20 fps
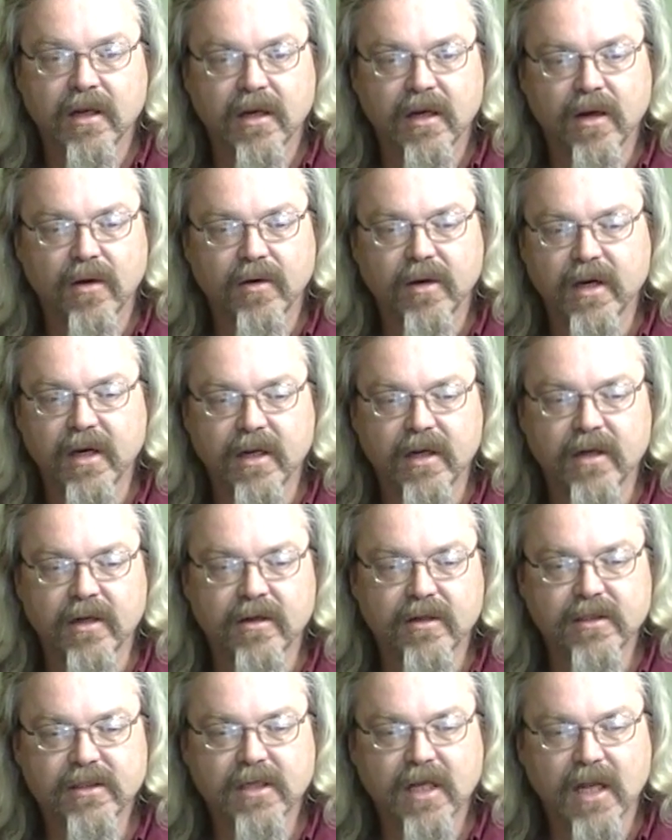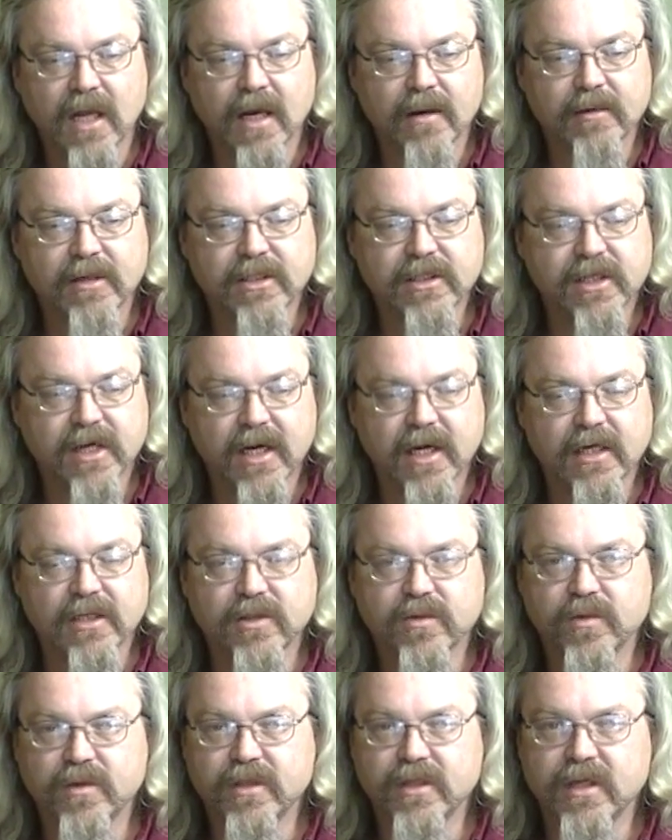Now again, here is climate
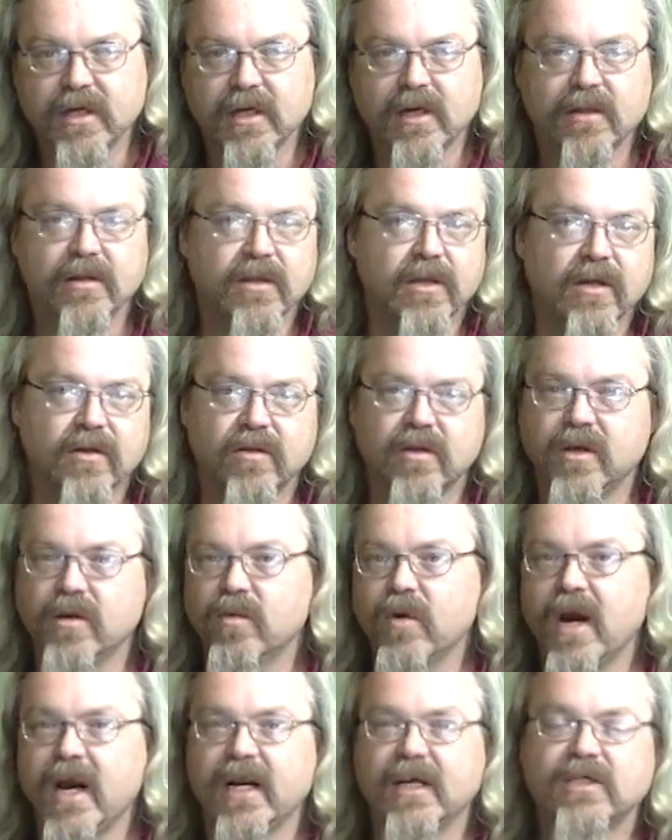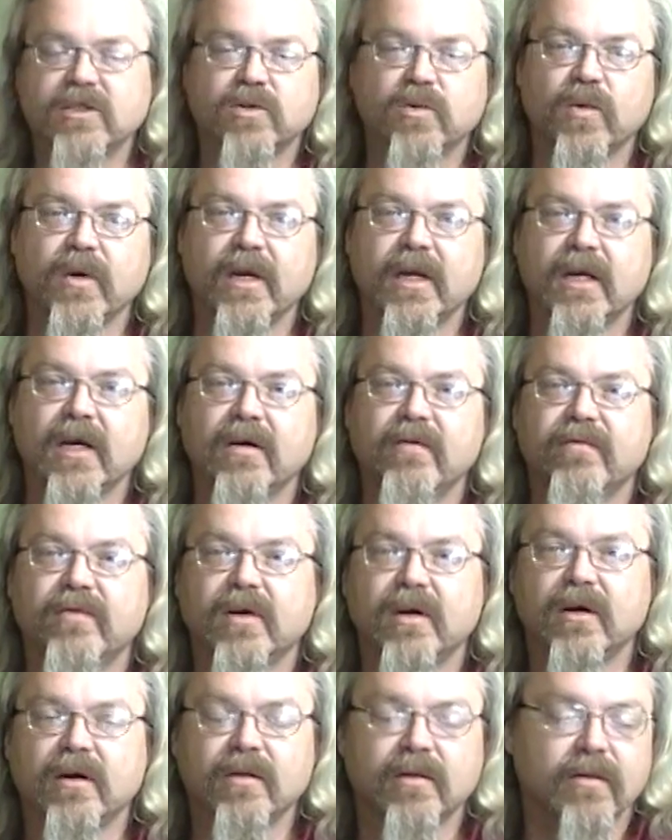change with the, the, the erratic swing of
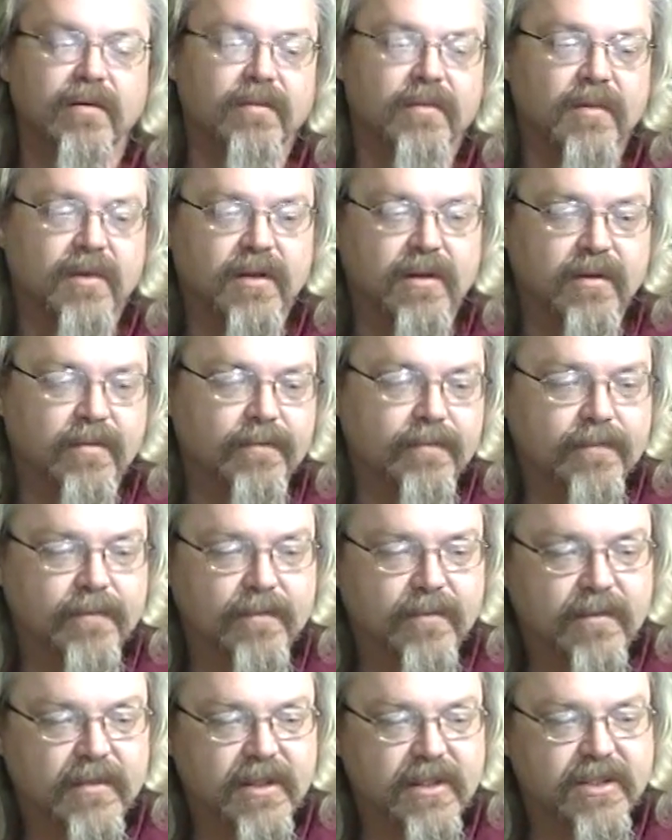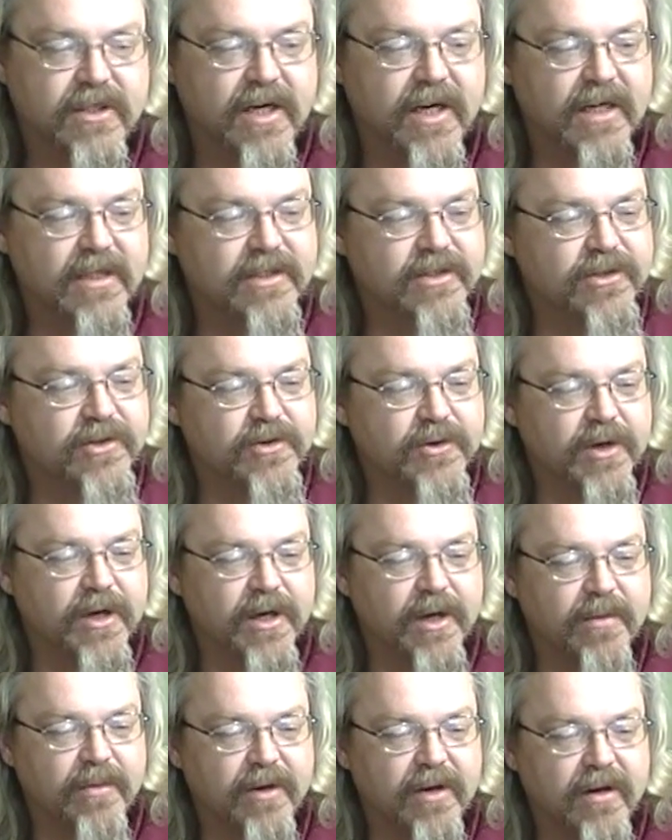the, the jet
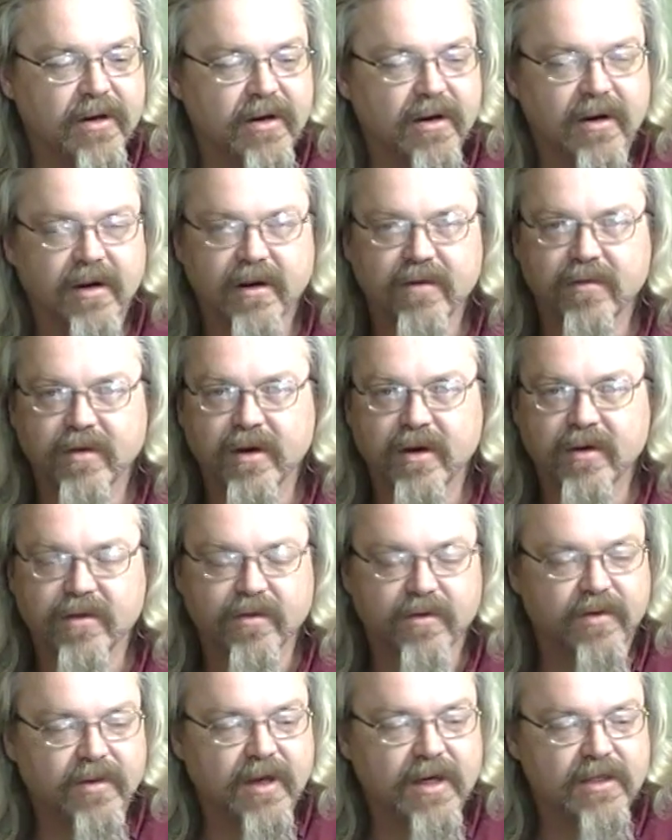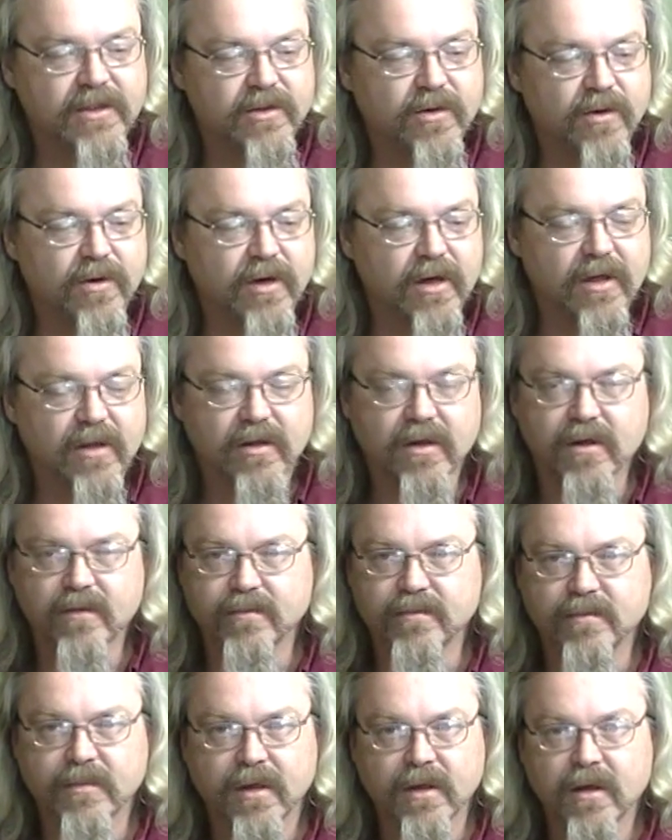stream and uh, every other thing's going on
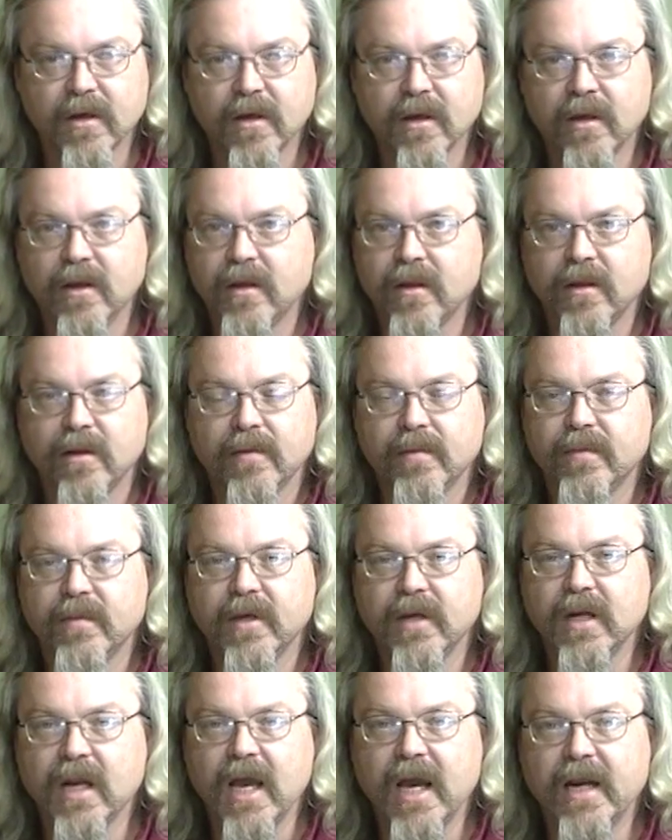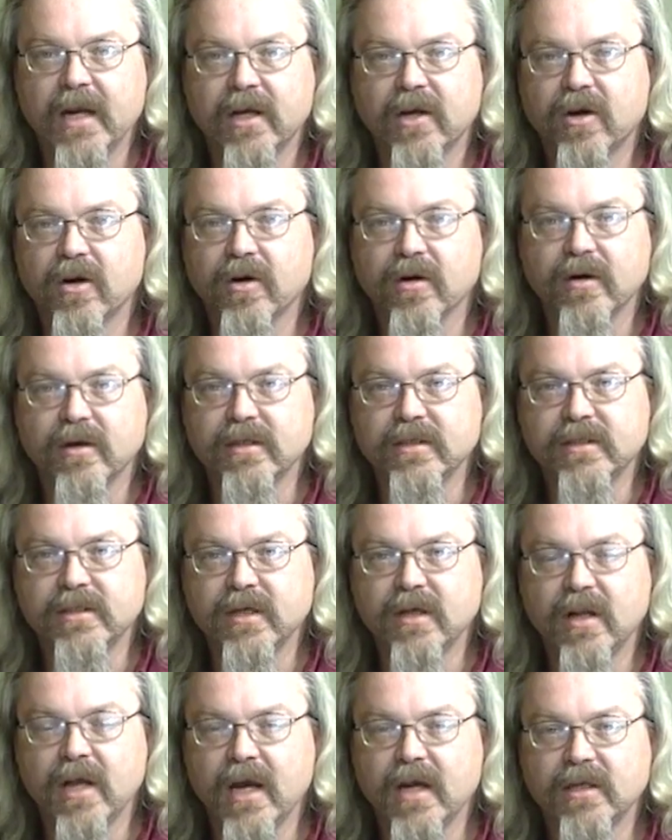down. The Atlantic current is
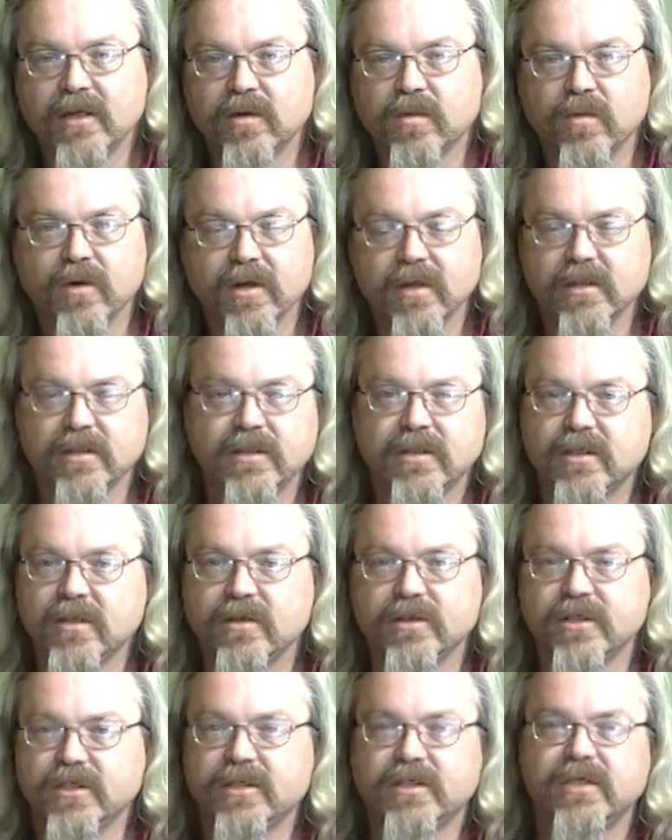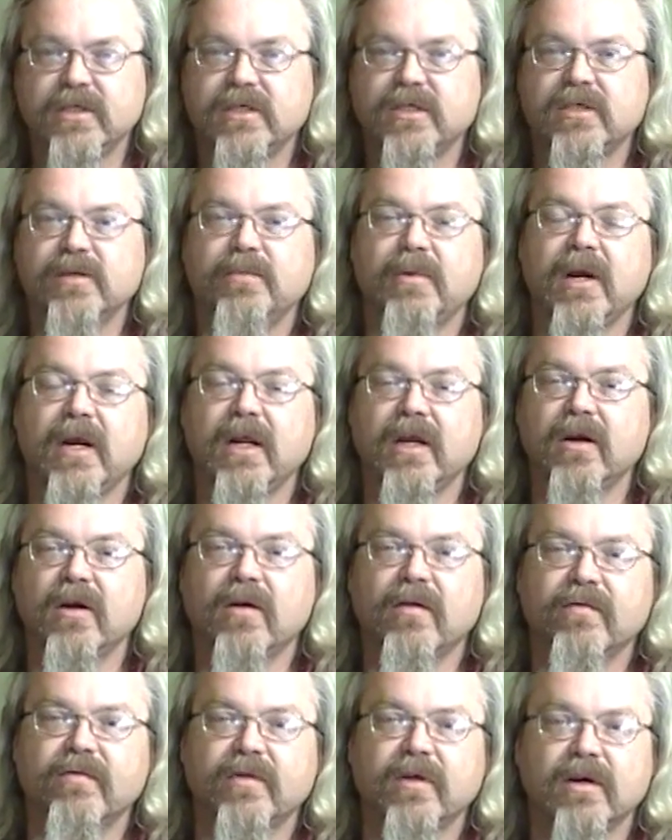still acting weird. It's still just dissipating
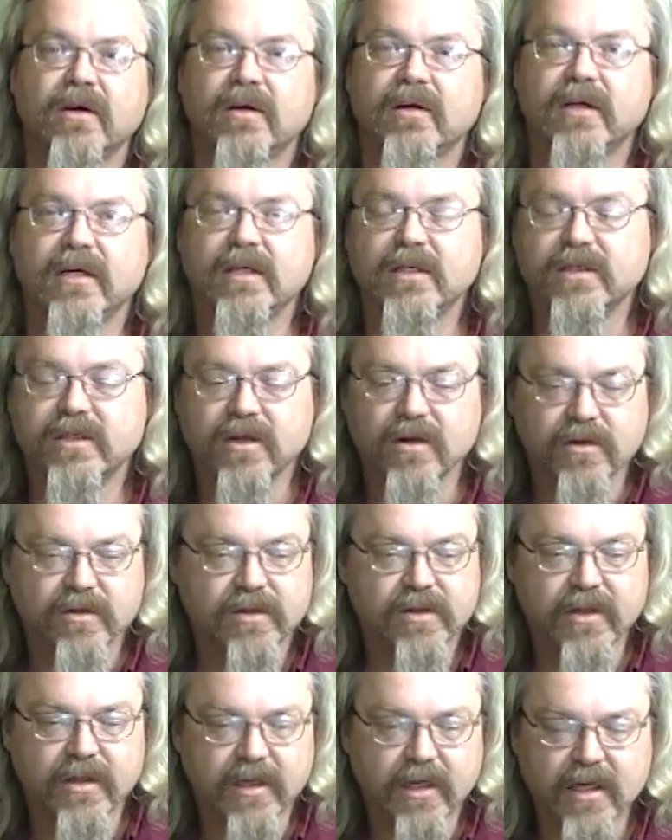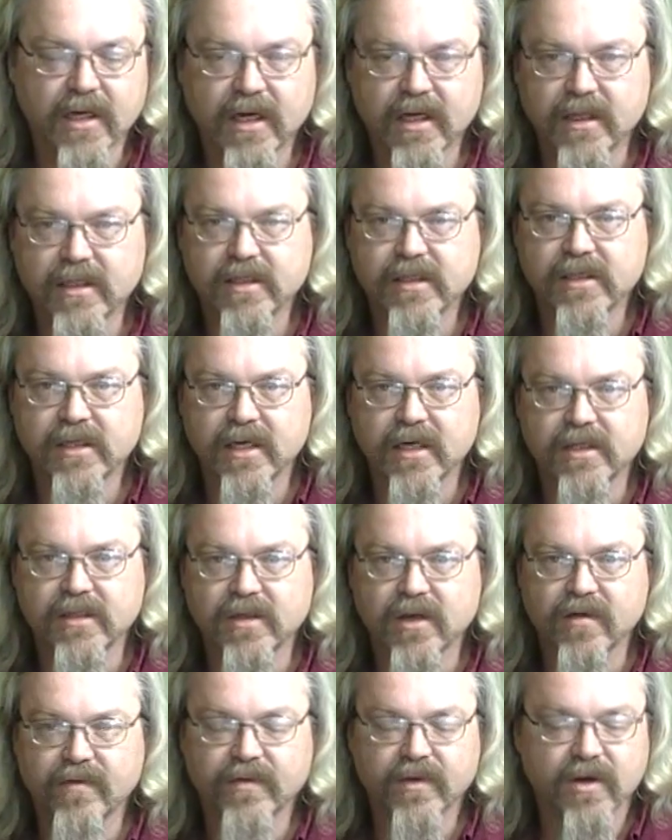off the east coast of the United States,
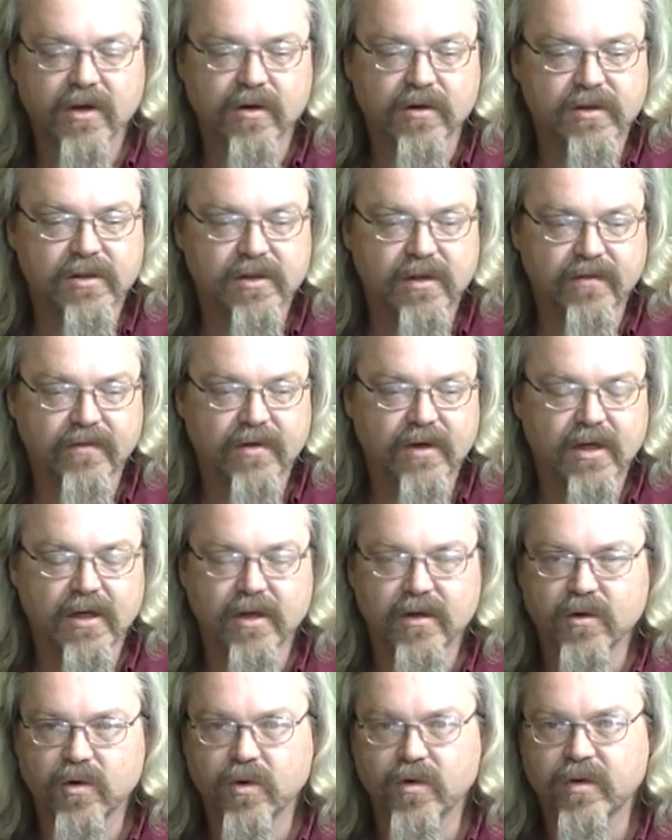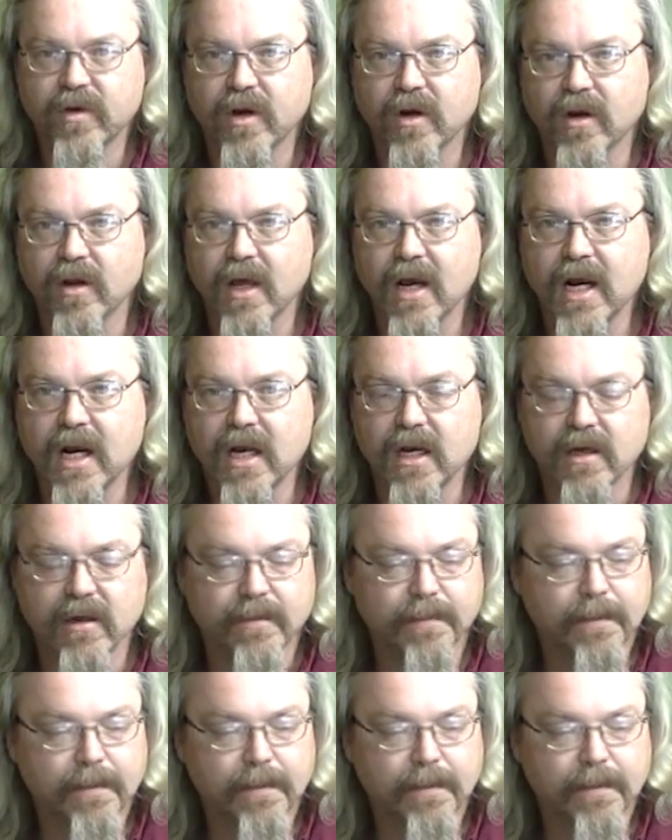off the coast of uh, North Carolina.